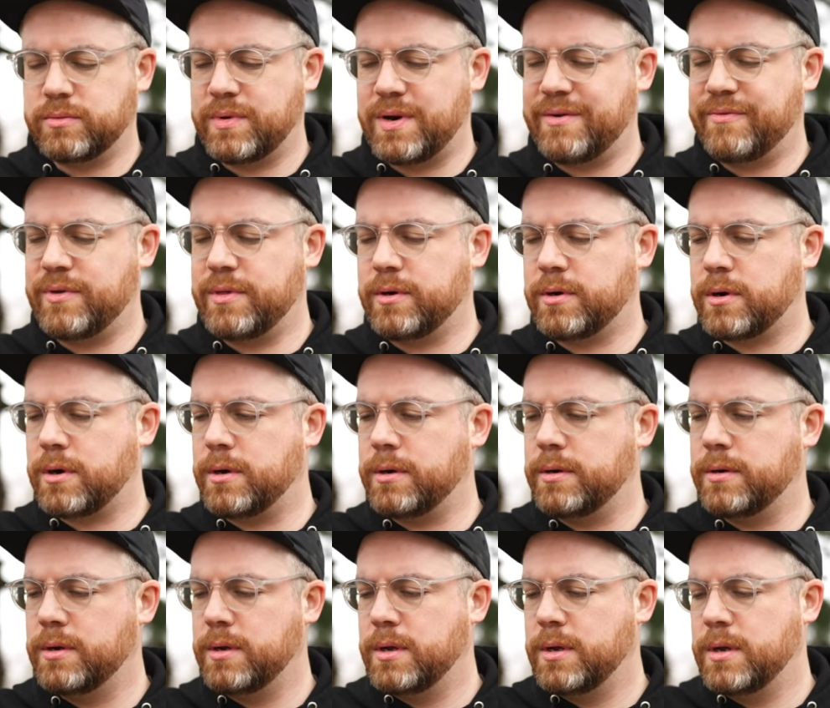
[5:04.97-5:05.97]
whatever they're called,
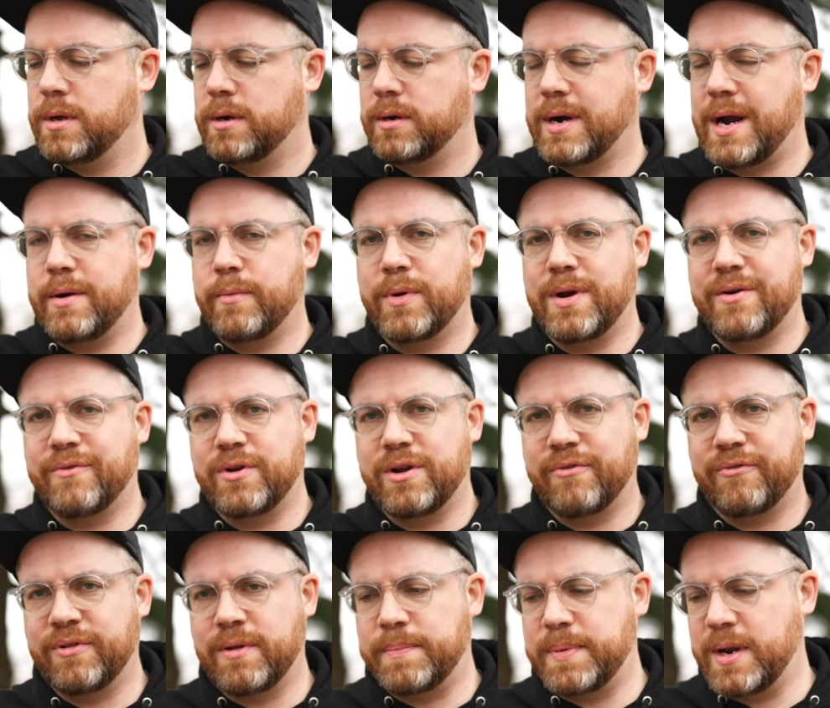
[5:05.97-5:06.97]
right? Whenever you're
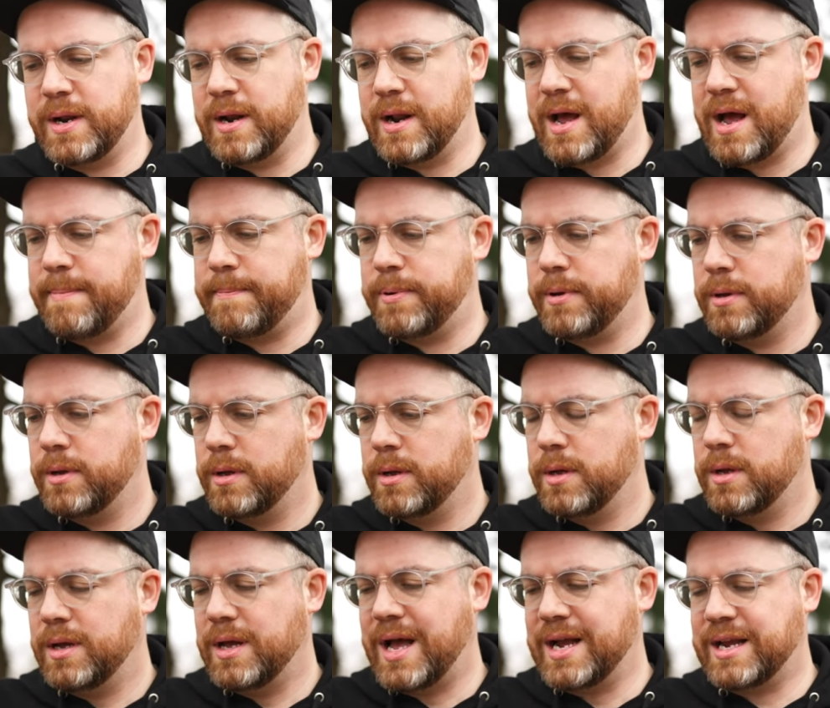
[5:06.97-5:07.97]
flipping it up,
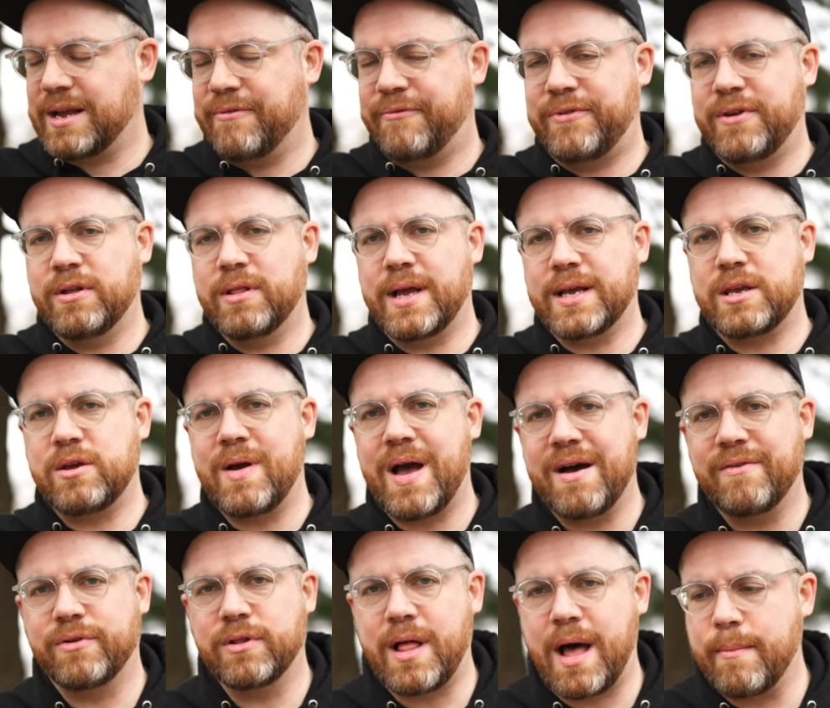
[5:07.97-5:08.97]
like I feel like you
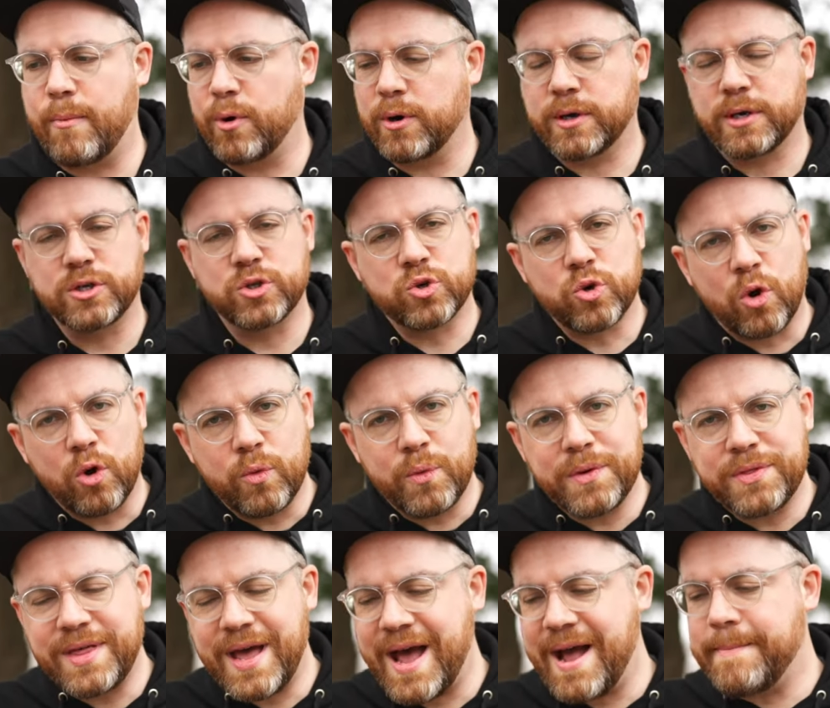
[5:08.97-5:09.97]
have a lot more control
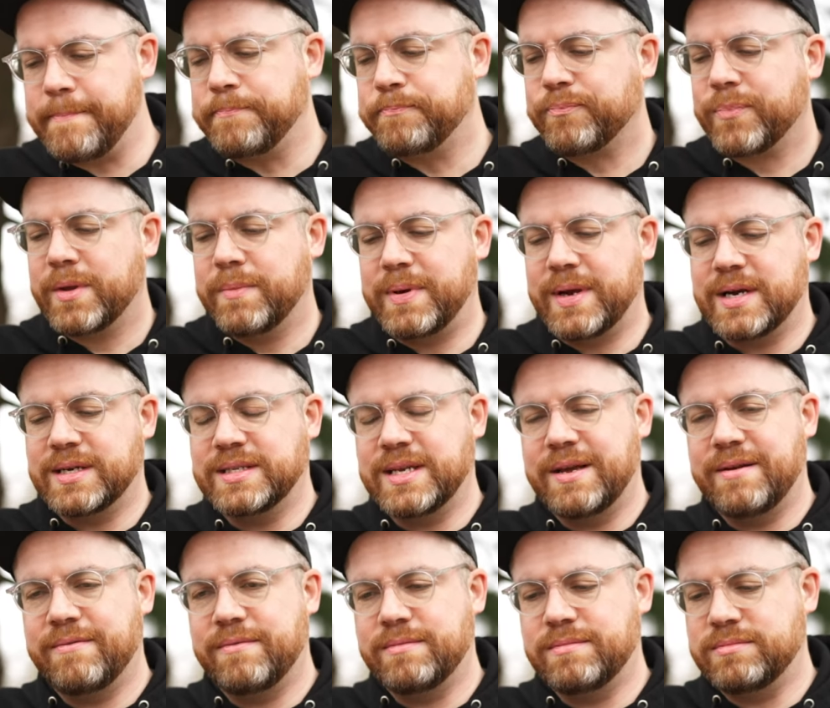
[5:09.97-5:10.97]
with that because
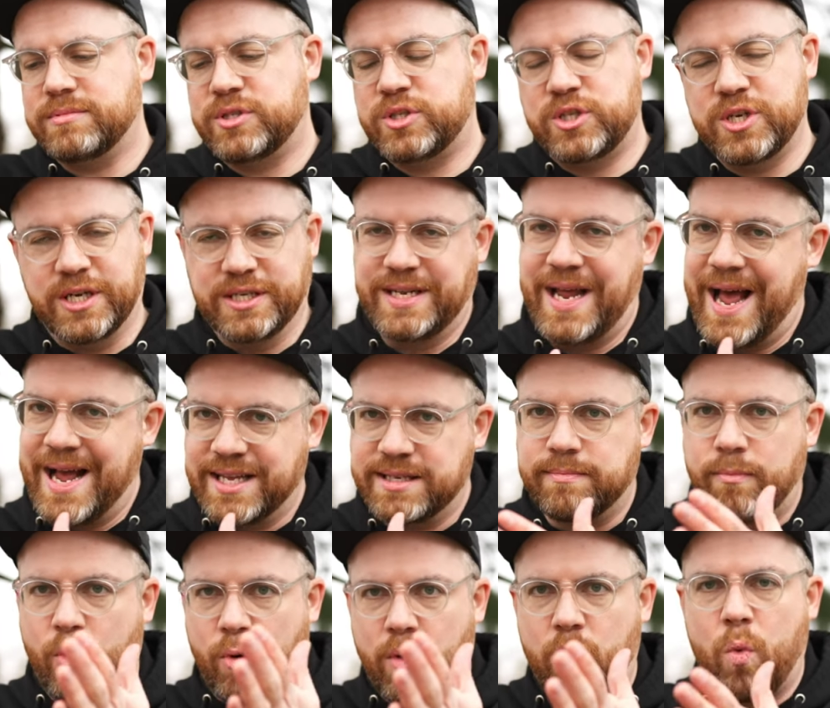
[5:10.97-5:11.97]
it just has
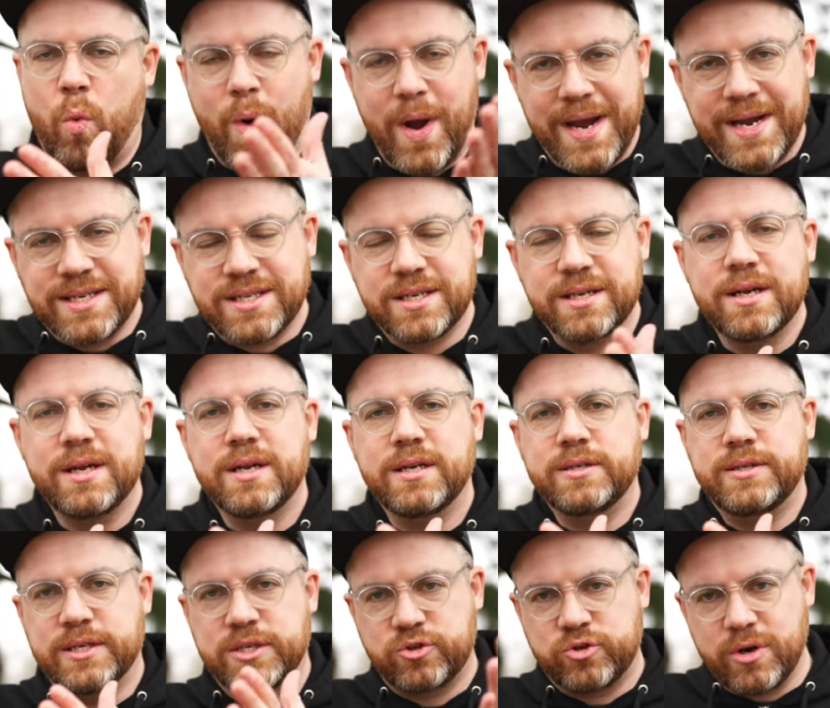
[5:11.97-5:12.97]
more weight
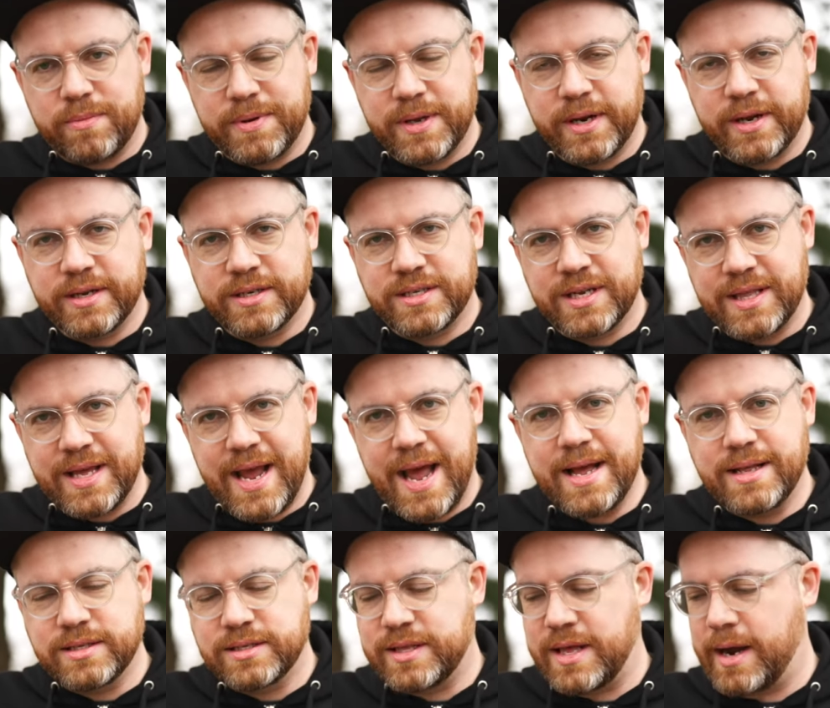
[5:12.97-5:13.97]
distributed to the
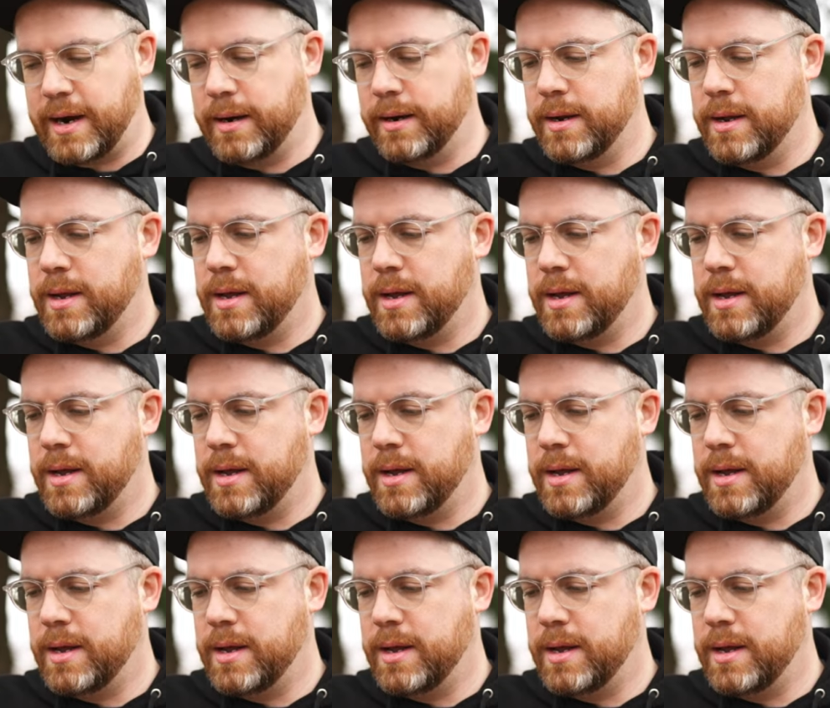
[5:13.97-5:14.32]
ends there.